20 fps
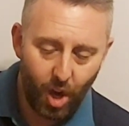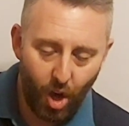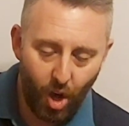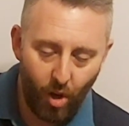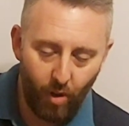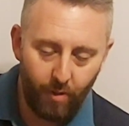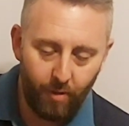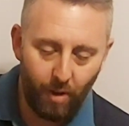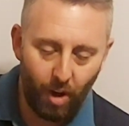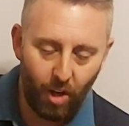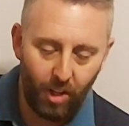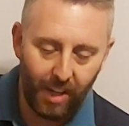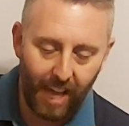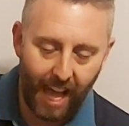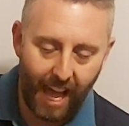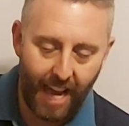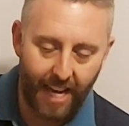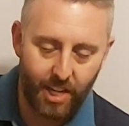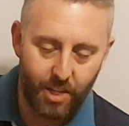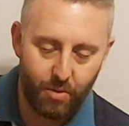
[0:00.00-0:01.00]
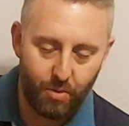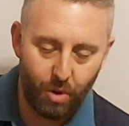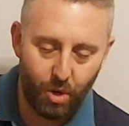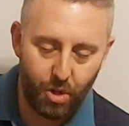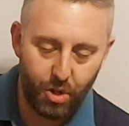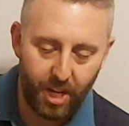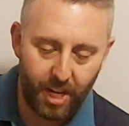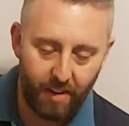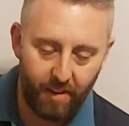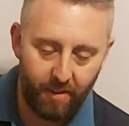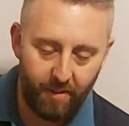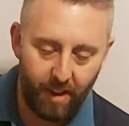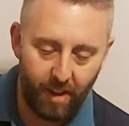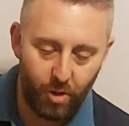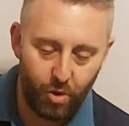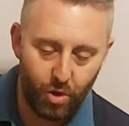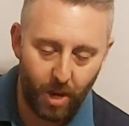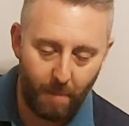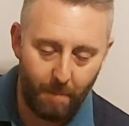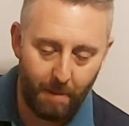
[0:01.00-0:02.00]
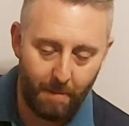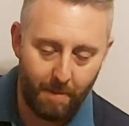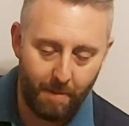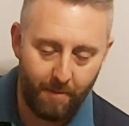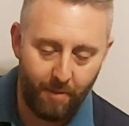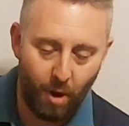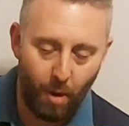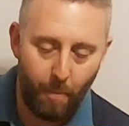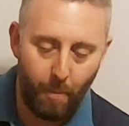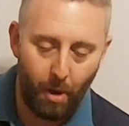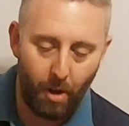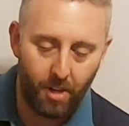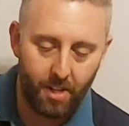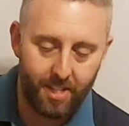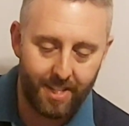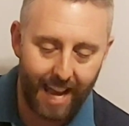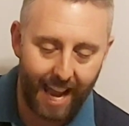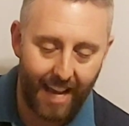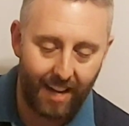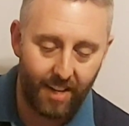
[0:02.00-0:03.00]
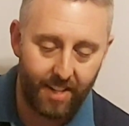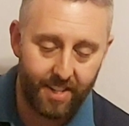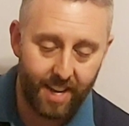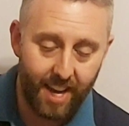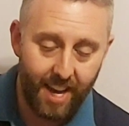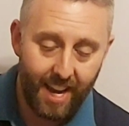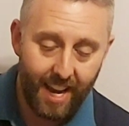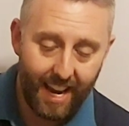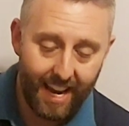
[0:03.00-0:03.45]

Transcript: called for lights, rushed in, and fell trembling before Paul and Silas.